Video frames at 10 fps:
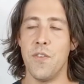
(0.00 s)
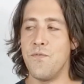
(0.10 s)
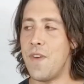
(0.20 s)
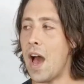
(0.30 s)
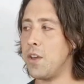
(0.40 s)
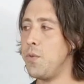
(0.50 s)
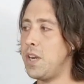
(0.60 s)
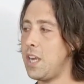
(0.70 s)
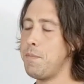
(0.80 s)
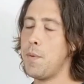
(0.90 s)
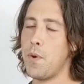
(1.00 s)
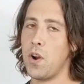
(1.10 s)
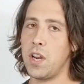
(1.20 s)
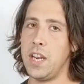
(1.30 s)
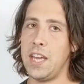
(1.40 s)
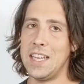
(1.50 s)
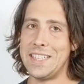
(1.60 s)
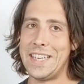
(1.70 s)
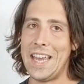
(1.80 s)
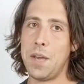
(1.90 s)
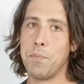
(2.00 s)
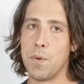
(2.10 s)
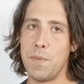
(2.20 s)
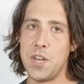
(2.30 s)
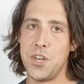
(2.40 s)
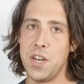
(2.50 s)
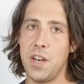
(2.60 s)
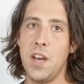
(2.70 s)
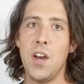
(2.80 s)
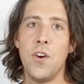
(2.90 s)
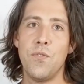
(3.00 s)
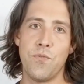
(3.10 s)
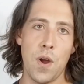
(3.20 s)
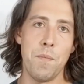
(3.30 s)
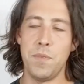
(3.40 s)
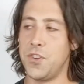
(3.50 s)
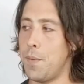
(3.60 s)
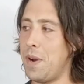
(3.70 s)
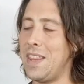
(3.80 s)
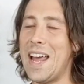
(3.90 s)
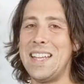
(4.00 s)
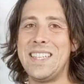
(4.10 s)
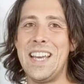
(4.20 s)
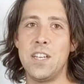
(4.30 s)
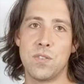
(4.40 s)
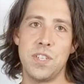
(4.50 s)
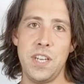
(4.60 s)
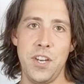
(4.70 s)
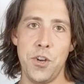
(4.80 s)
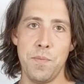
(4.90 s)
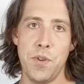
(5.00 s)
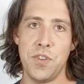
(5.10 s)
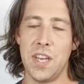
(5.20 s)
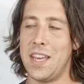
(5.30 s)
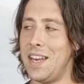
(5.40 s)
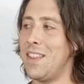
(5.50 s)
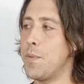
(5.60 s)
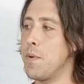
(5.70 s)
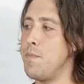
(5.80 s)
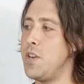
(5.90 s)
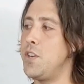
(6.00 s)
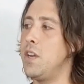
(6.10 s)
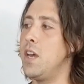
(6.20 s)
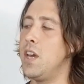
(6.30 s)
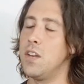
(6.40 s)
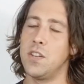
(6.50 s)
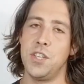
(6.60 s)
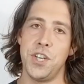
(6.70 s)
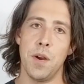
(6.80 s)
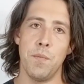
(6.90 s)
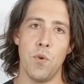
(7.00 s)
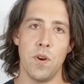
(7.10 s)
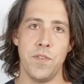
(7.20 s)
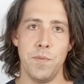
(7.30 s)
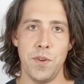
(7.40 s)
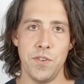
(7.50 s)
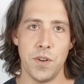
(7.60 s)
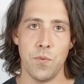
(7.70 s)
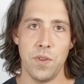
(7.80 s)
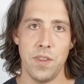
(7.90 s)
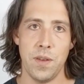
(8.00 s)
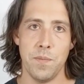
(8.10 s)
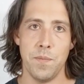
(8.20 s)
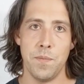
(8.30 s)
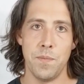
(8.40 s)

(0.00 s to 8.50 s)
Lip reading: The value in email marketing is getting permission from somebody that is interested in your music, getting their permission to share more of your music with them.